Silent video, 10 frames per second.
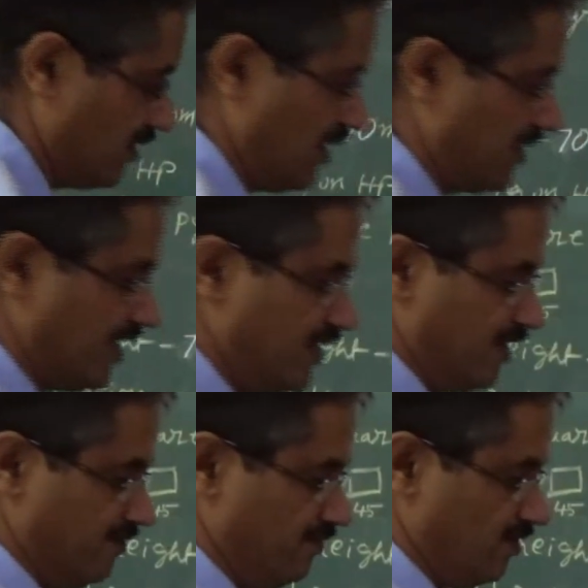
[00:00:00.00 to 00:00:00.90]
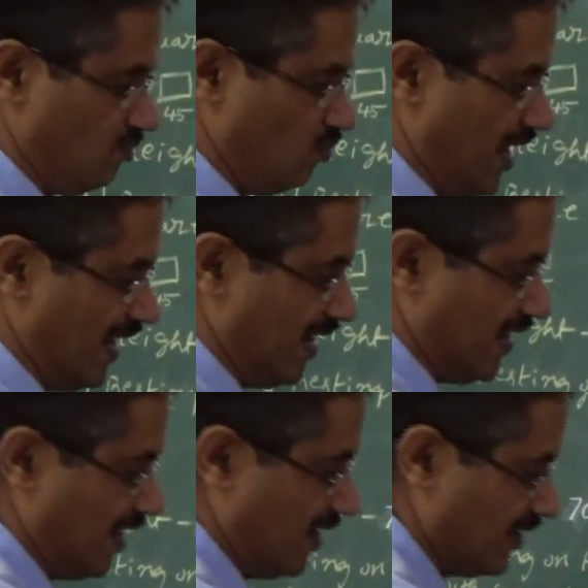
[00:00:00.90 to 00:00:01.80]
attentive
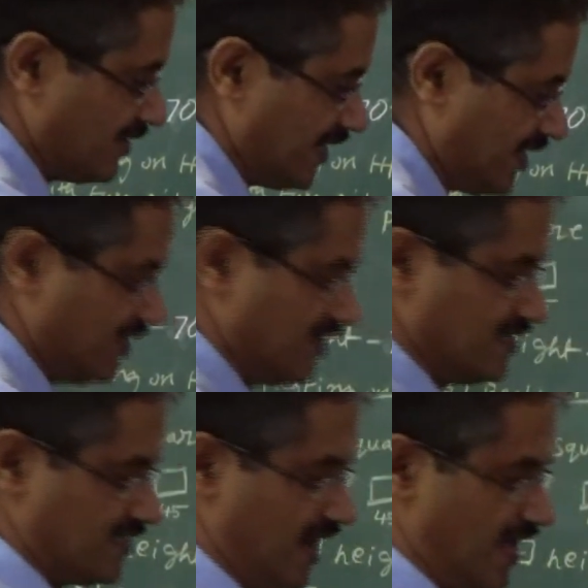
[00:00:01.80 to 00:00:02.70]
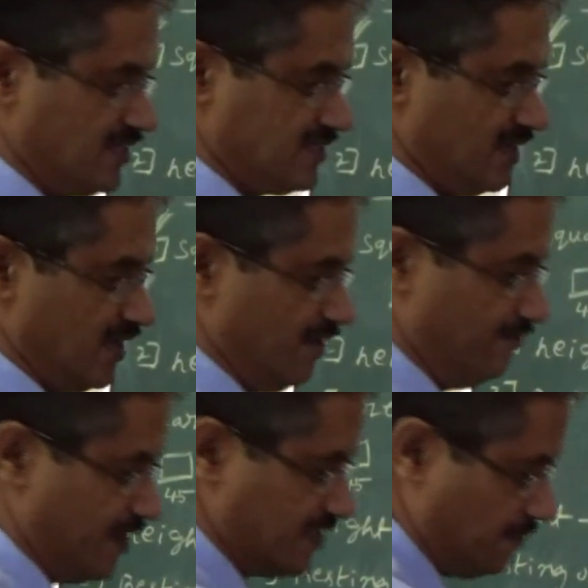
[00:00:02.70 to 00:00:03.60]
while taking this lines. If
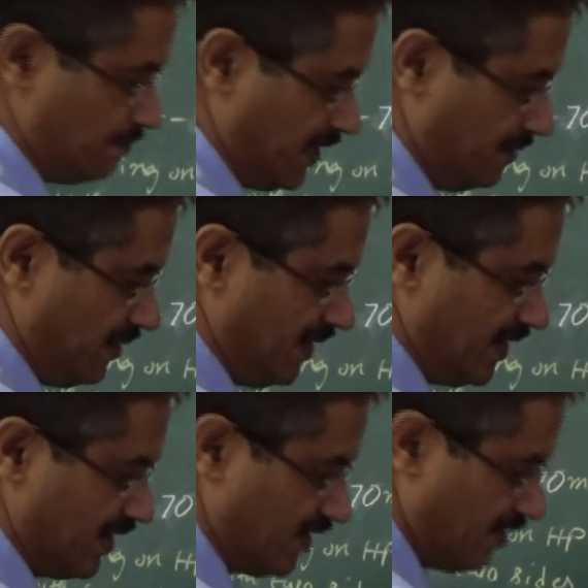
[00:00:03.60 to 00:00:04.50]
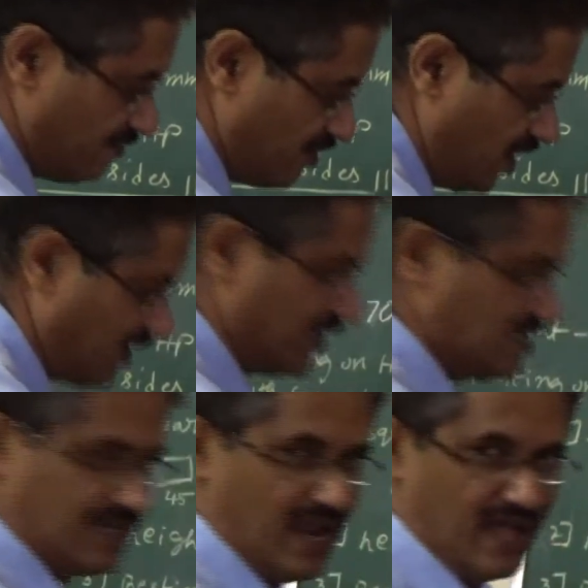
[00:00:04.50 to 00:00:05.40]
it is a pyramid and you have not
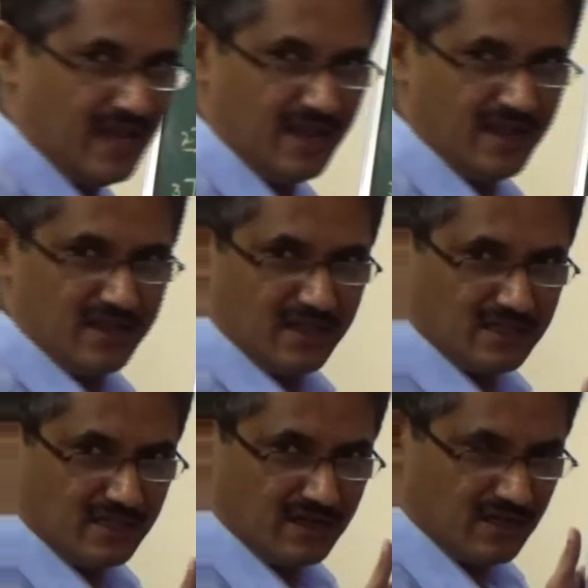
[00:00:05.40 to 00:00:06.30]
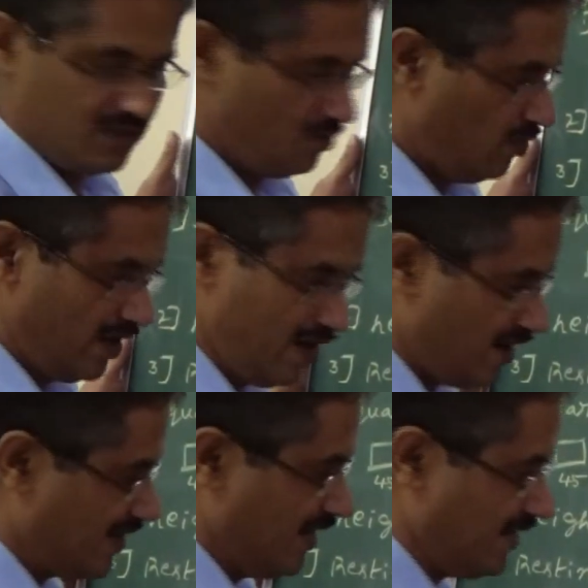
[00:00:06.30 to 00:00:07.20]
this line, you will
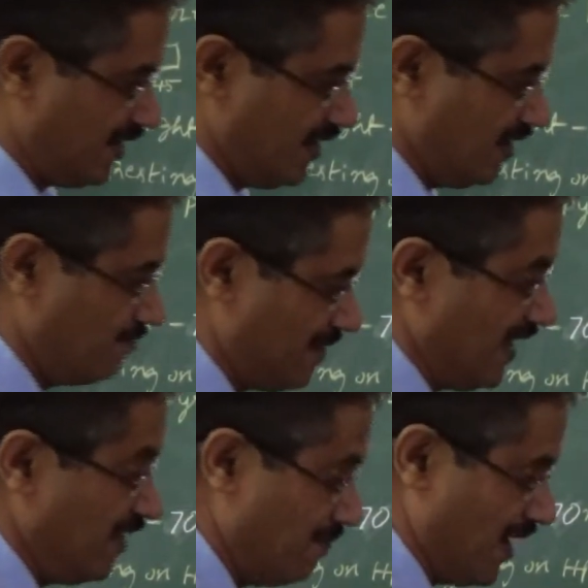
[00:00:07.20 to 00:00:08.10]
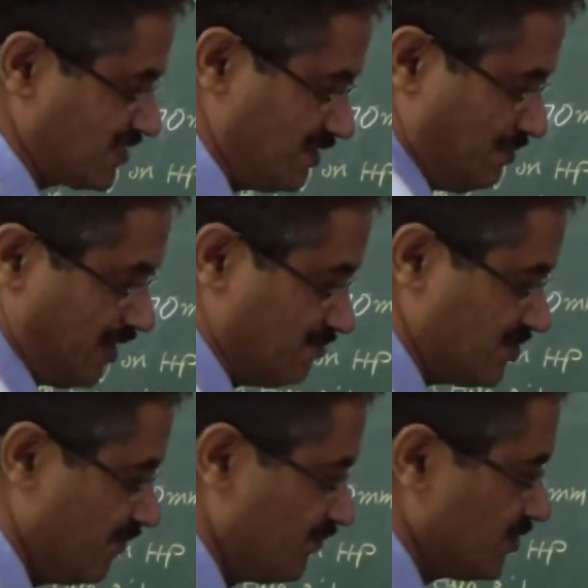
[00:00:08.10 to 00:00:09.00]
not get any marks sometimes.
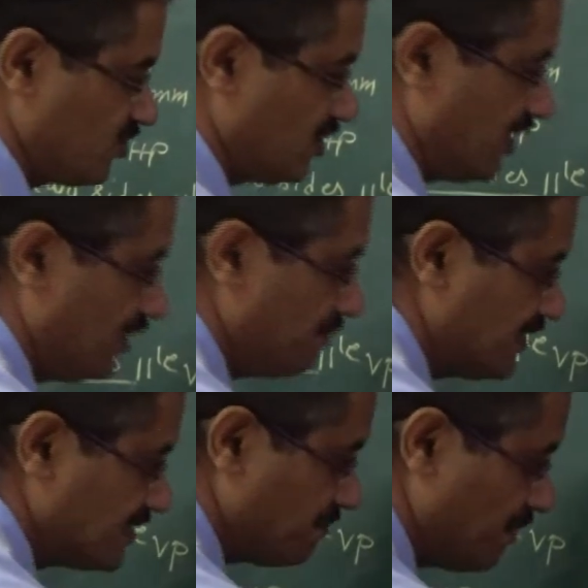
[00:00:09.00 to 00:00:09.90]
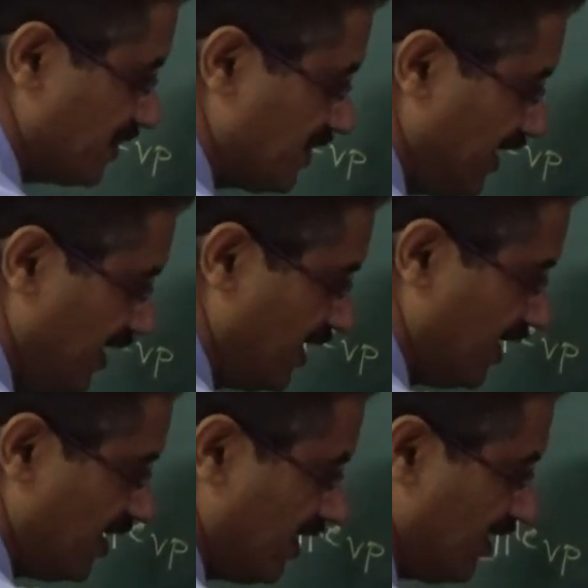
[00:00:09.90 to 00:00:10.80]
So that depends upon
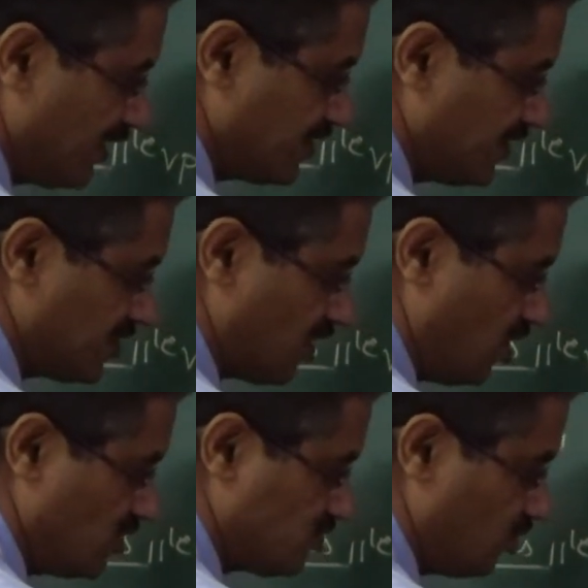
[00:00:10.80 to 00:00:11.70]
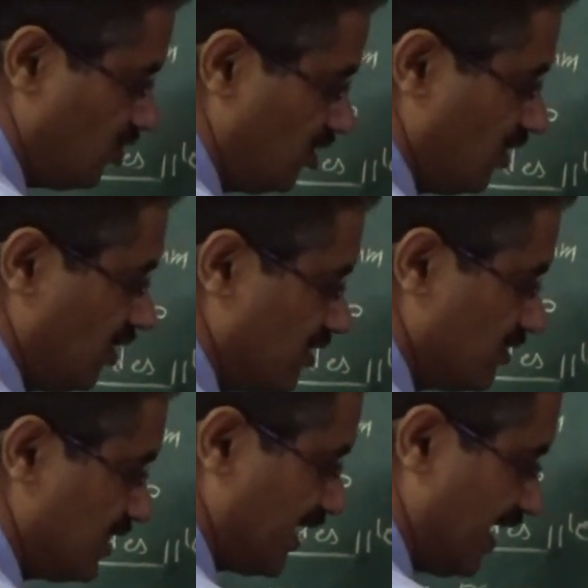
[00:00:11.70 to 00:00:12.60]
the teacher also.
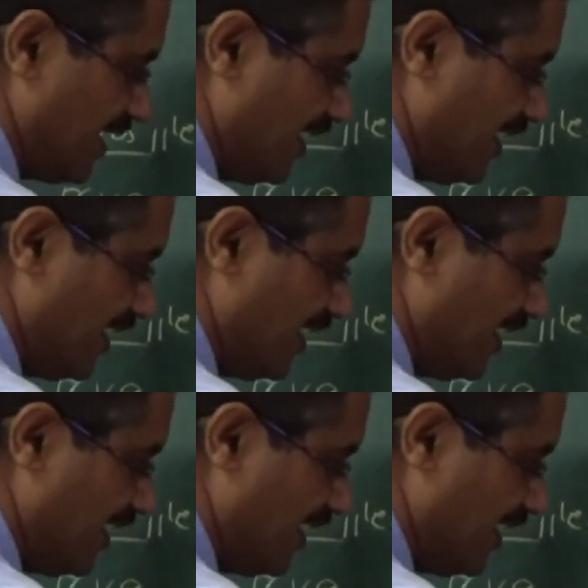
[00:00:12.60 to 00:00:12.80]
They can